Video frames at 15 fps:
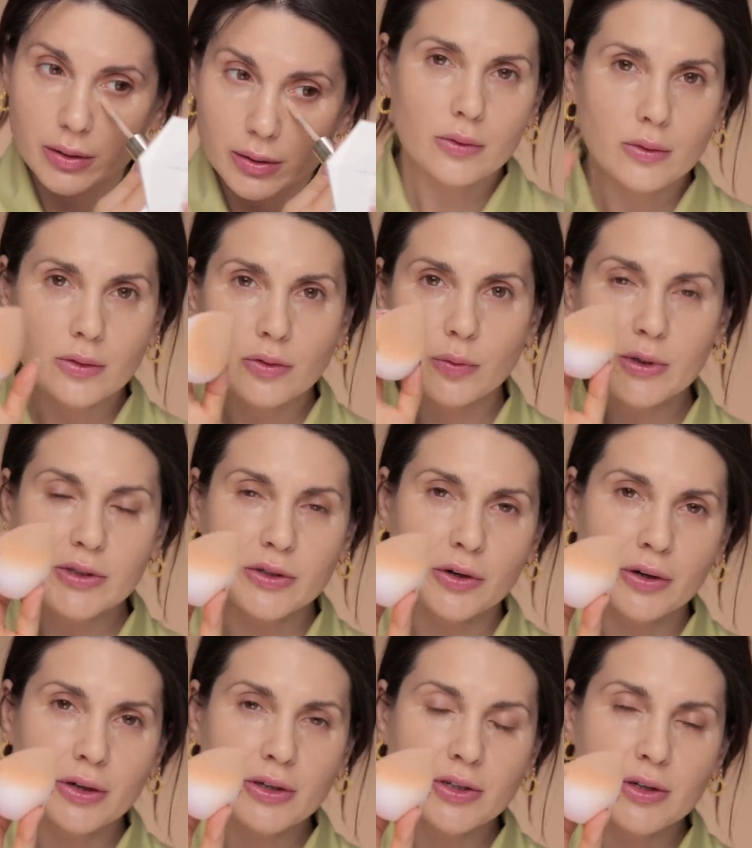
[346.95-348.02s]
Since we
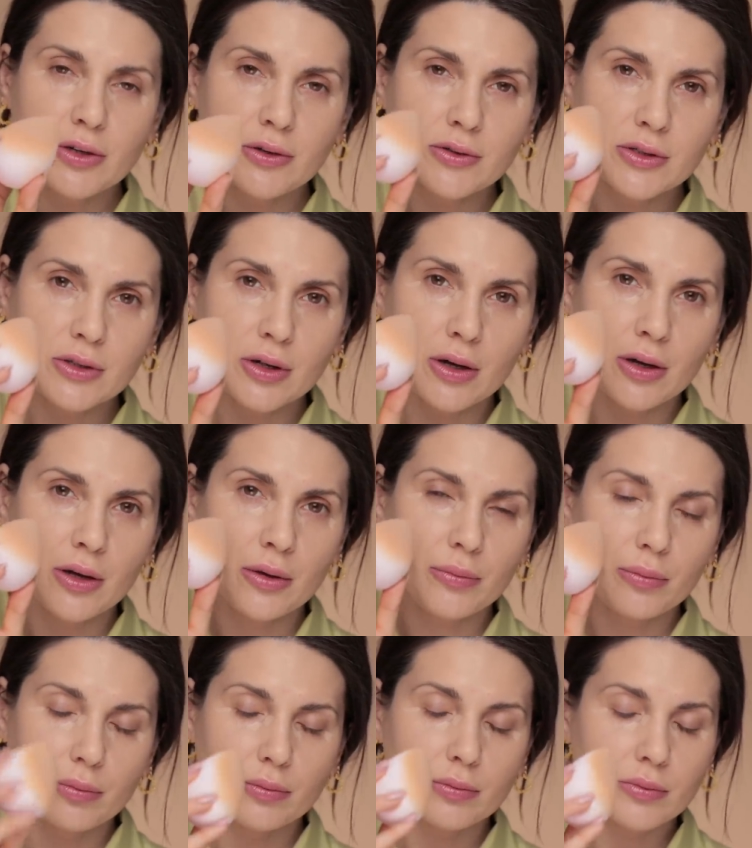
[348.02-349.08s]
started to use the